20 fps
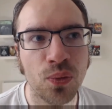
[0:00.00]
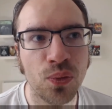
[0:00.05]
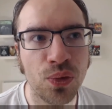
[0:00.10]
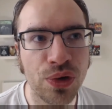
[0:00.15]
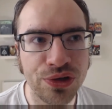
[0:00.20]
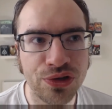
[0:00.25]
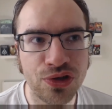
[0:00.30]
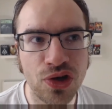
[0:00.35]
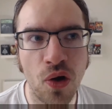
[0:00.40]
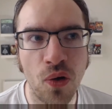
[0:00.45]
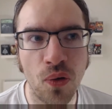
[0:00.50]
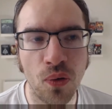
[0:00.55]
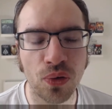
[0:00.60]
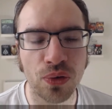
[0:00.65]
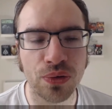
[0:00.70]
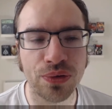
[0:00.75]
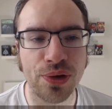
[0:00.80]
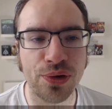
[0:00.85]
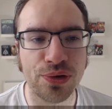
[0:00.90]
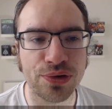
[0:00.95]
we're
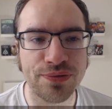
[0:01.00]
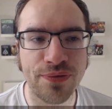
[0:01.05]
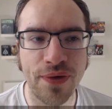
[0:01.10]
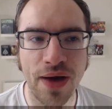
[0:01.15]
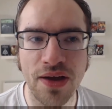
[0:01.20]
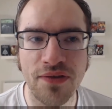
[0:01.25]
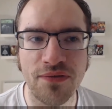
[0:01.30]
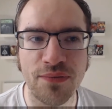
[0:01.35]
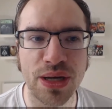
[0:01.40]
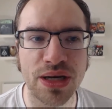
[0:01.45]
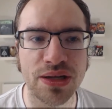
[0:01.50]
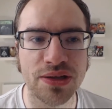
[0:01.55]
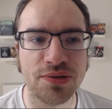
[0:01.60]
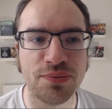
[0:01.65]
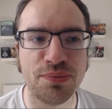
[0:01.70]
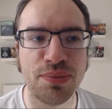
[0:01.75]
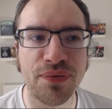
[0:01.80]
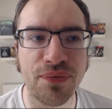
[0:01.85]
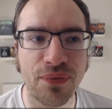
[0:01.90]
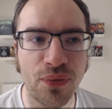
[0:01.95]
told there's five
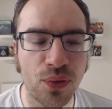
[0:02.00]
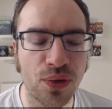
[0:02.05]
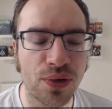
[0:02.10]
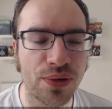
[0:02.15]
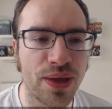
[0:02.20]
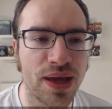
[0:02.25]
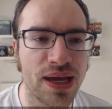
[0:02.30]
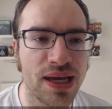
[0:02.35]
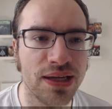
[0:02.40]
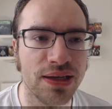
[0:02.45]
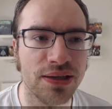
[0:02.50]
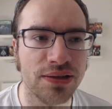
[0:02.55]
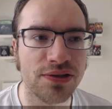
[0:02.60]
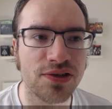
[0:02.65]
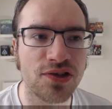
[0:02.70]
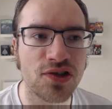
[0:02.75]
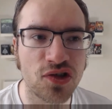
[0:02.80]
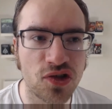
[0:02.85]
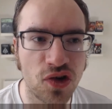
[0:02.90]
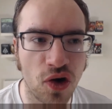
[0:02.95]
minutes before they
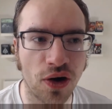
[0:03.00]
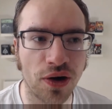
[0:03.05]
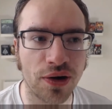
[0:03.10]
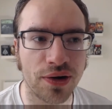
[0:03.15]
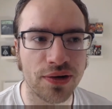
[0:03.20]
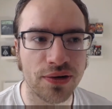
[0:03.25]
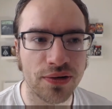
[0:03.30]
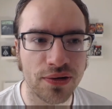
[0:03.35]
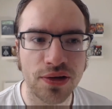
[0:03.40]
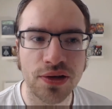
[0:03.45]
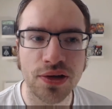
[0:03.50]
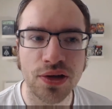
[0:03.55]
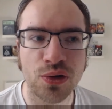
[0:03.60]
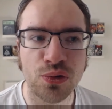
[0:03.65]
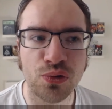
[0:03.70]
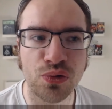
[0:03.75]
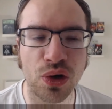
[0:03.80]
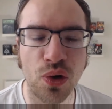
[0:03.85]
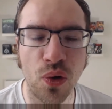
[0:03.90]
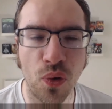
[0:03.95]
start
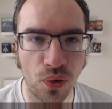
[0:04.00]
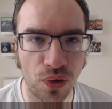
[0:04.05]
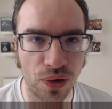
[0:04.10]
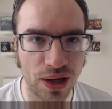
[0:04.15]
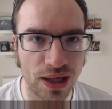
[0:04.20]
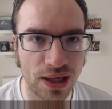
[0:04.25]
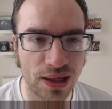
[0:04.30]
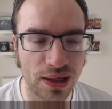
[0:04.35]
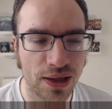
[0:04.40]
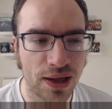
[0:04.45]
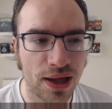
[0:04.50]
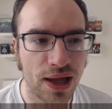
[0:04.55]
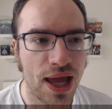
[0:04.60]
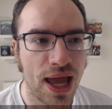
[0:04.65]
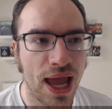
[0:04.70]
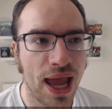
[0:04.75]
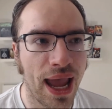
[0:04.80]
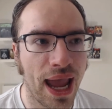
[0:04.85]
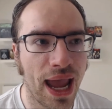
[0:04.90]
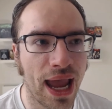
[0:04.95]
recording
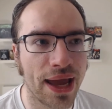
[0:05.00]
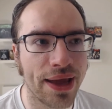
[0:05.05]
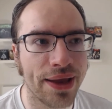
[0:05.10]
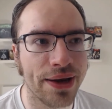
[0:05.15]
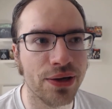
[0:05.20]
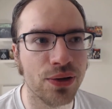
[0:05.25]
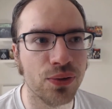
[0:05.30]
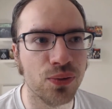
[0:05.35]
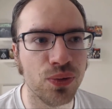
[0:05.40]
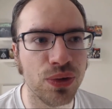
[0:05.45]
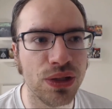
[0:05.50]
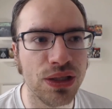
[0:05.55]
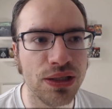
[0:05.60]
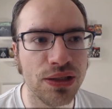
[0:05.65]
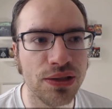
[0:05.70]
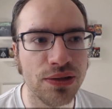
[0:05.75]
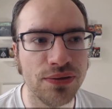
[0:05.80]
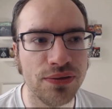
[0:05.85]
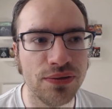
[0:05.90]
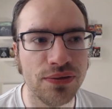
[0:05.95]
and
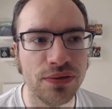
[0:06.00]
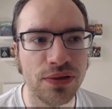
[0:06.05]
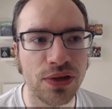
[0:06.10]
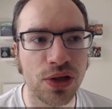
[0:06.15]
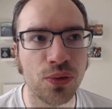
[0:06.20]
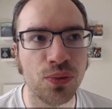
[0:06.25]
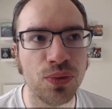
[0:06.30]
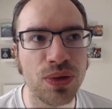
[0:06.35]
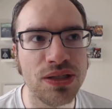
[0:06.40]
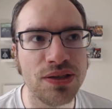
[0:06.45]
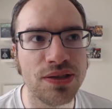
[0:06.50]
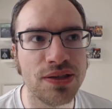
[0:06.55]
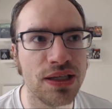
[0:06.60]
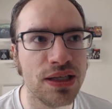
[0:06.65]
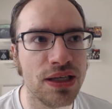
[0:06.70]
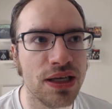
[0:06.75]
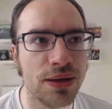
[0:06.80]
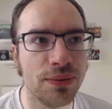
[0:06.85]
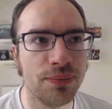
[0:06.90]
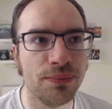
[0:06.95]
we you know we
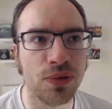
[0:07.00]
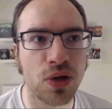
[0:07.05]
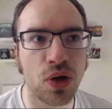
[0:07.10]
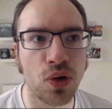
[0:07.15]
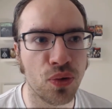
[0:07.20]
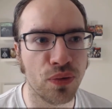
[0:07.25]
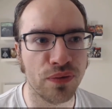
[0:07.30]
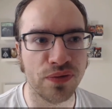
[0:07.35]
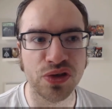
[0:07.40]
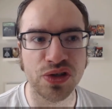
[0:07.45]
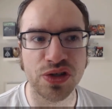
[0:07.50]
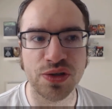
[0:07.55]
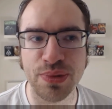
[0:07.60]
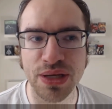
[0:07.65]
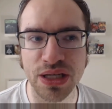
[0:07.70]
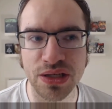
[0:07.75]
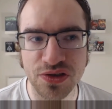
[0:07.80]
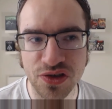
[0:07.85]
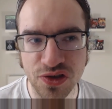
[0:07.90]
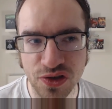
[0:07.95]
see him go over his
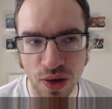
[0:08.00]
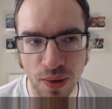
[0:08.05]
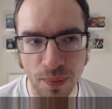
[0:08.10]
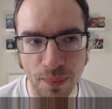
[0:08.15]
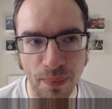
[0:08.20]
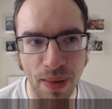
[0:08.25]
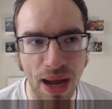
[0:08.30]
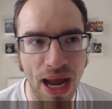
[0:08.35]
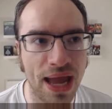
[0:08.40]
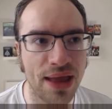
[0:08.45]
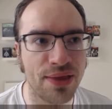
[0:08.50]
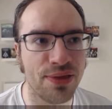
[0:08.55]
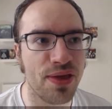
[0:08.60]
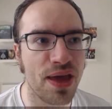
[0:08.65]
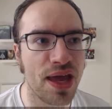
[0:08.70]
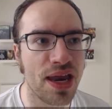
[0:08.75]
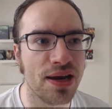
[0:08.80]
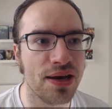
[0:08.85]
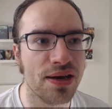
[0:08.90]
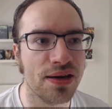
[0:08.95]
speech some and
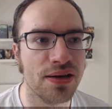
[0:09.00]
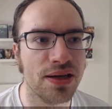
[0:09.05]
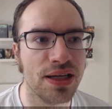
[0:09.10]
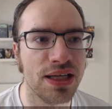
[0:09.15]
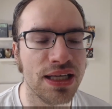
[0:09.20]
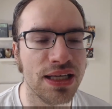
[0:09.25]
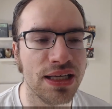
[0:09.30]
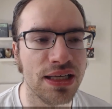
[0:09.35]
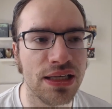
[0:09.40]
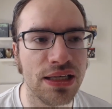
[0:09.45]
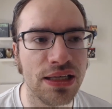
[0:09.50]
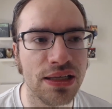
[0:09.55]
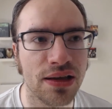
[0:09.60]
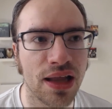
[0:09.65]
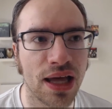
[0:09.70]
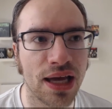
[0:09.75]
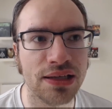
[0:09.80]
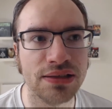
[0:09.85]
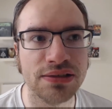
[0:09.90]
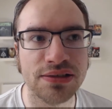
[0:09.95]
then he
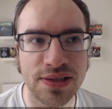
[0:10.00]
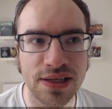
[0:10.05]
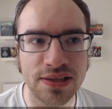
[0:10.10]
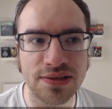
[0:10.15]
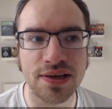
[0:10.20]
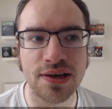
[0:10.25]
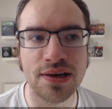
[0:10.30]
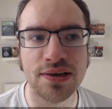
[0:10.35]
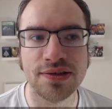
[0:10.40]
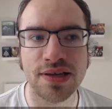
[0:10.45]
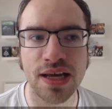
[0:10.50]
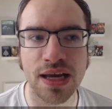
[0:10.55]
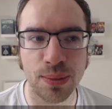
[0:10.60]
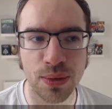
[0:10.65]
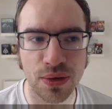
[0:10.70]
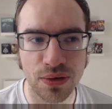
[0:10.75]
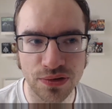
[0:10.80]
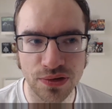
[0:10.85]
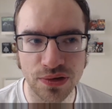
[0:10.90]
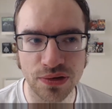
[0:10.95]
like sits at his
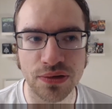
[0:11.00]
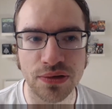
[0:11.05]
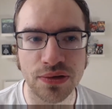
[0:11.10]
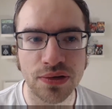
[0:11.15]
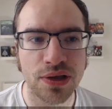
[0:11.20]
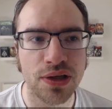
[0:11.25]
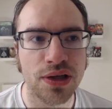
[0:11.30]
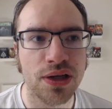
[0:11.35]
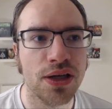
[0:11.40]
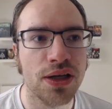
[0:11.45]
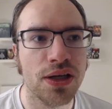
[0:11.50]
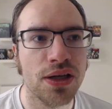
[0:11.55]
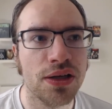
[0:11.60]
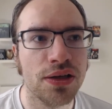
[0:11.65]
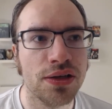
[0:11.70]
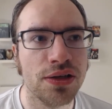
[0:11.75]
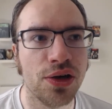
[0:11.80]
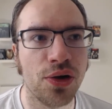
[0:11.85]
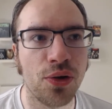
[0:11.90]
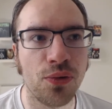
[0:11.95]
table to
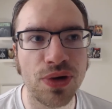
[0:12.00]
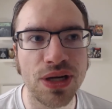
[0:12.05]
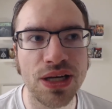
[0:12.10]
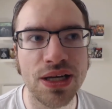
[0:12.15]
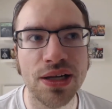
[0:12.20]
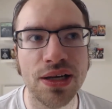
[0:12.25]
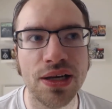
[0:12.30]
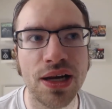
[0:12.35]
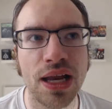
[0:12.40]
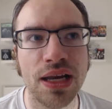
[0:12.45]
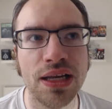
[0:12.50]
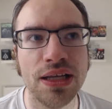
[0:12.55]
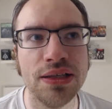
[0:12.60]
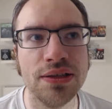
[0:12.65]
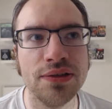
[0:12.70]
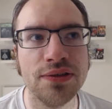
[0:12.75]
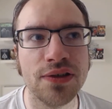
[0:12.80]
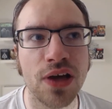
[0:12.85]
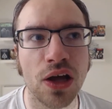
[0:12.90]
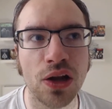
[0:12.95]
you know read it and
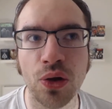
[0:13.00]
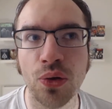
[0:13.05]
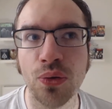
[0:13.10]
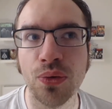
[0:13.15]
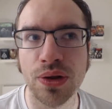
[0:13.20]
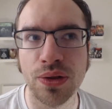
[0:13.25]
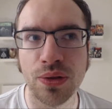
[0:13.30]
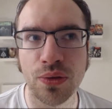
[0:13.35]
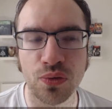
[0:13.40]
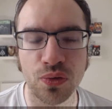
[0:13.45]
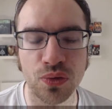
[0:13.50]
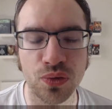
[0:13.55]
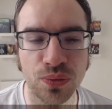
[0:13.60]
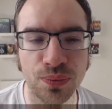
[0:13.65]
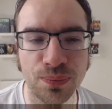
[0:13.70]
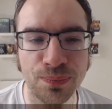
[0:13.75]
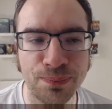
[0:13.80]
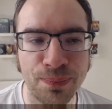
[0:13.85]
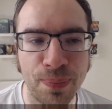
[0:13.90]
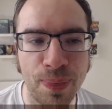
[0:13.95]
he's alone in the
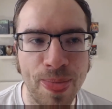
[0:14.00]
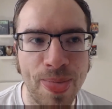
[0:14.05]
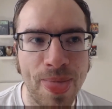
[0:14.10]
room